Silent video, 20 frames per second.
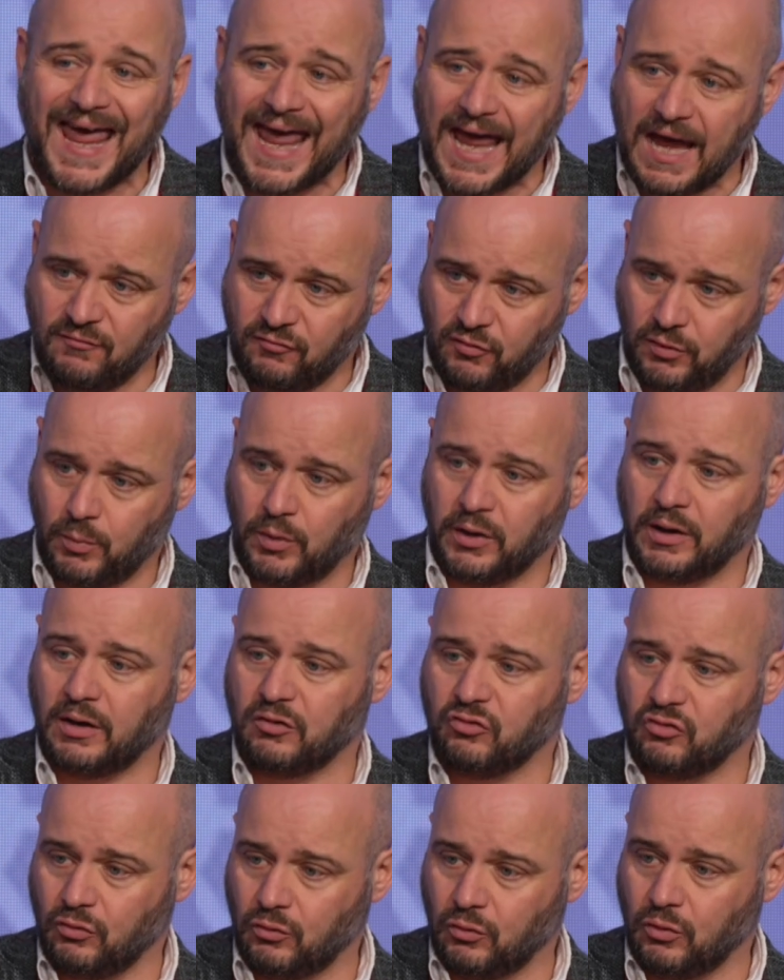Everyone I
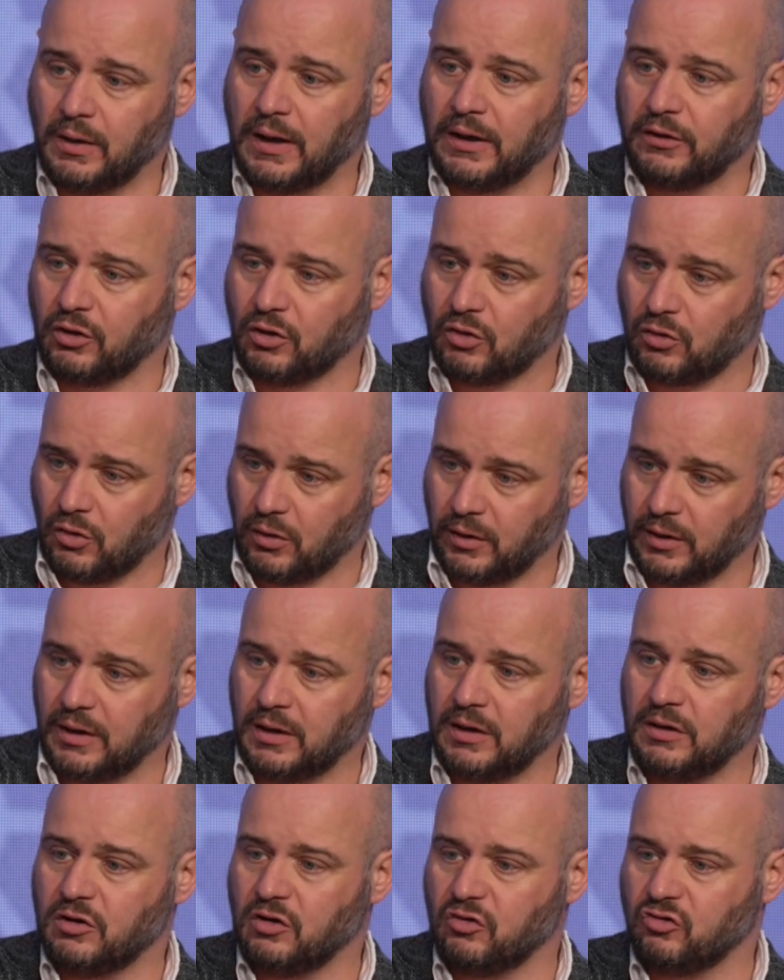saw had a chronic
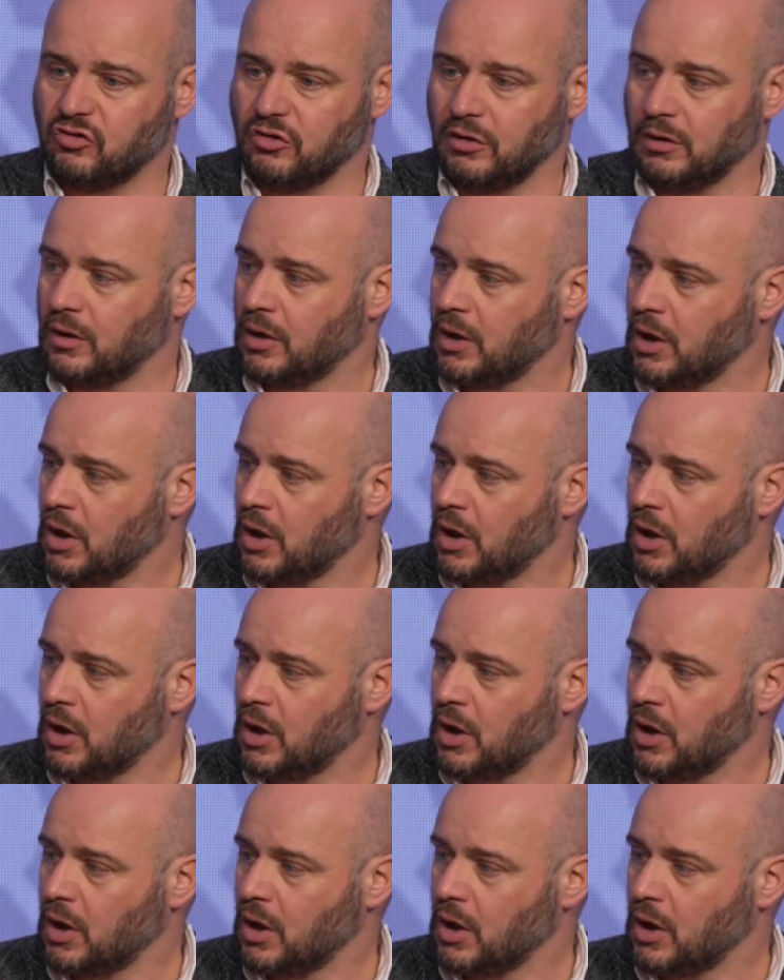condition.